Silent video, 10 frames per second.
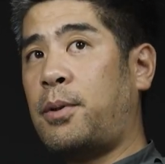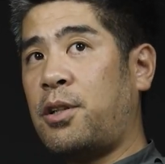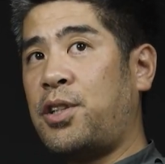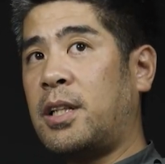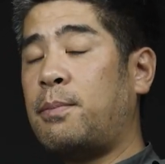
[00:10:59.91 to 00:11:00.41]

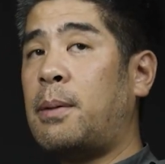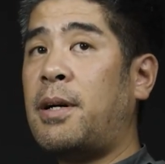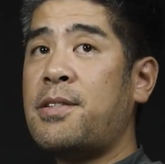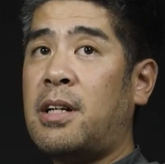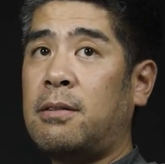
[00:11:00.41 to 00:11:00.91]
projects by
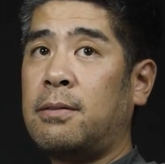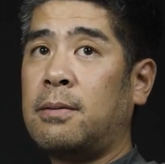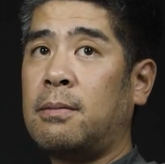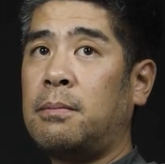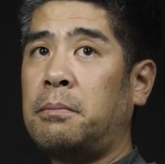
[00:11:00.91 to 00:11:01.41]

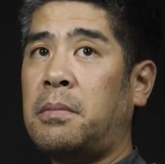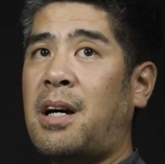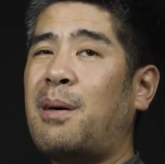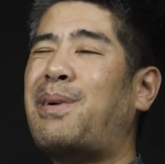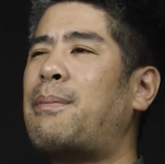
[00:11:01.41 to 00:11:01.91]
myself,
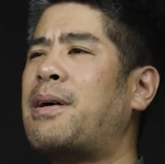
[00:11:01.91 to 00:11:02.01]
either by